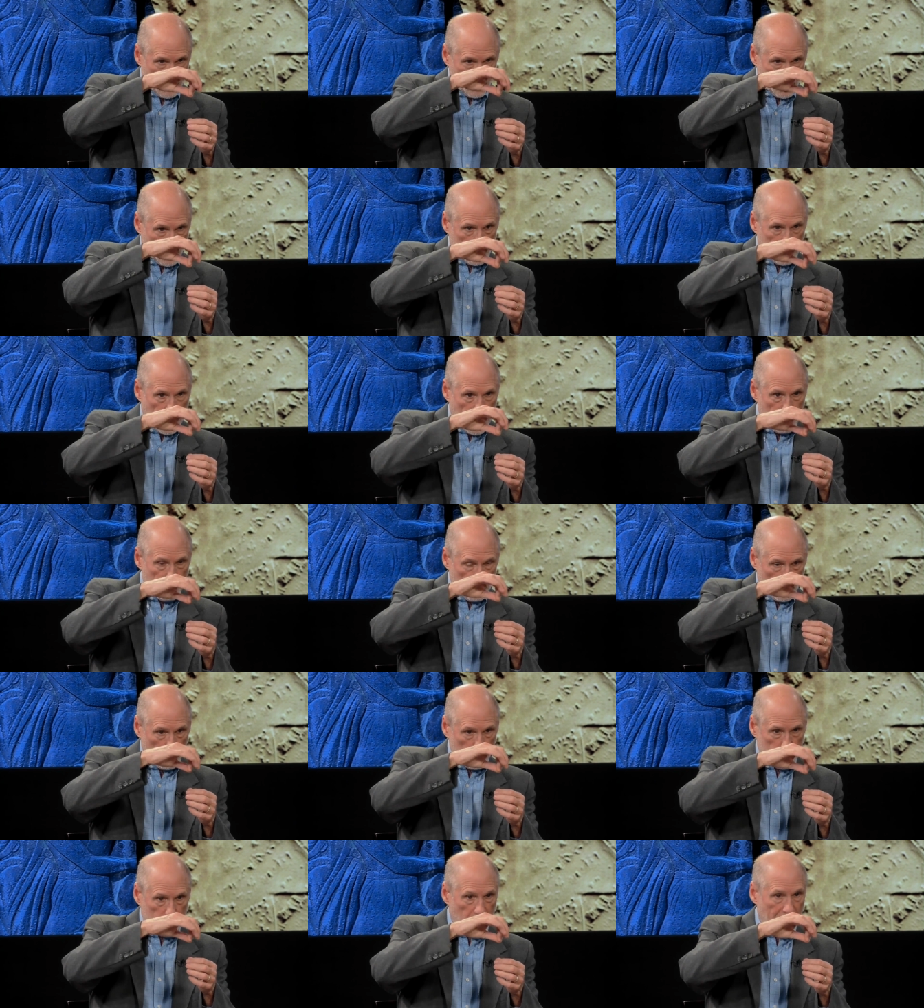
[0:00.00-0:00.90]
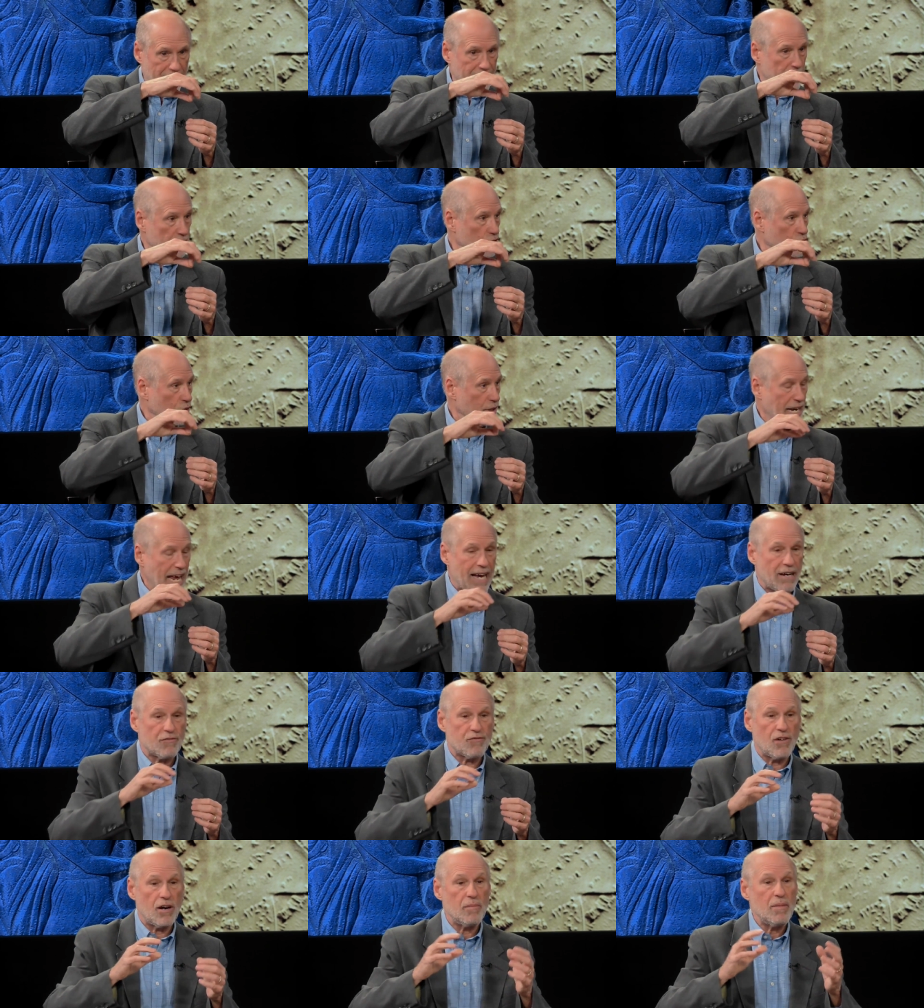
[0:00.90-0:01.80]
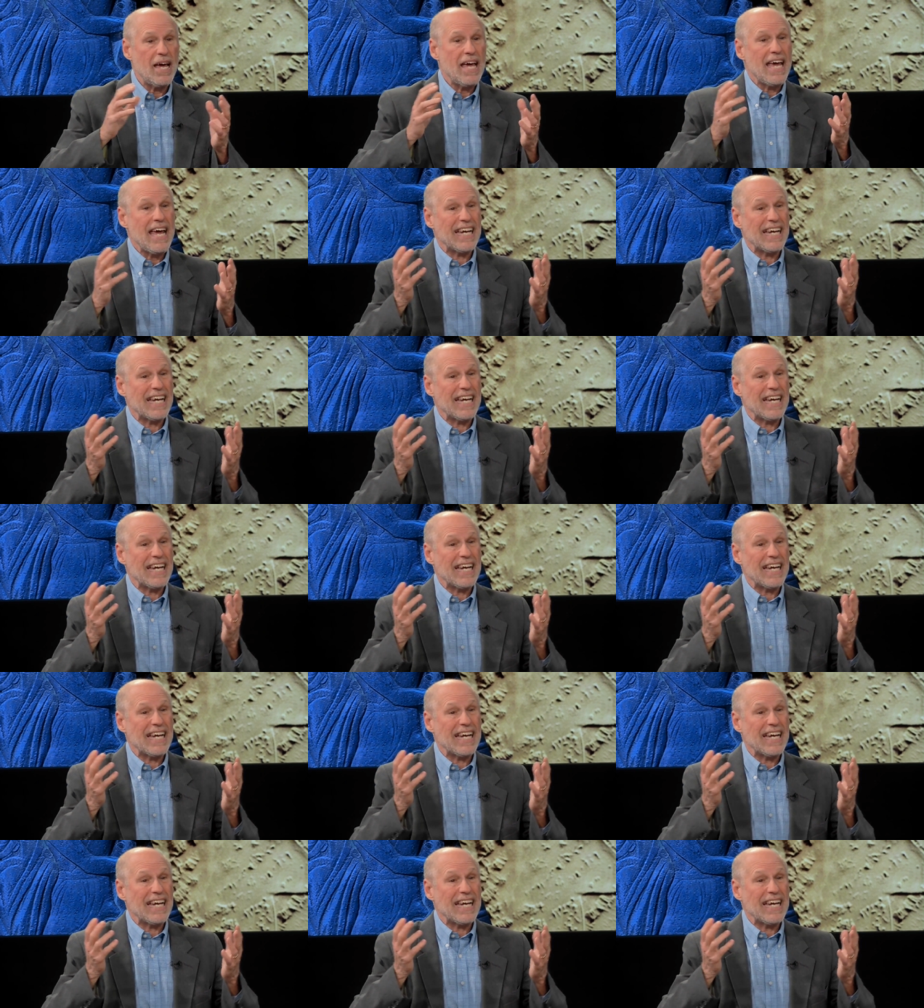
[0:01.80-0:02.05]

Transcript: at the top, it That's looks right. like that you can hang from.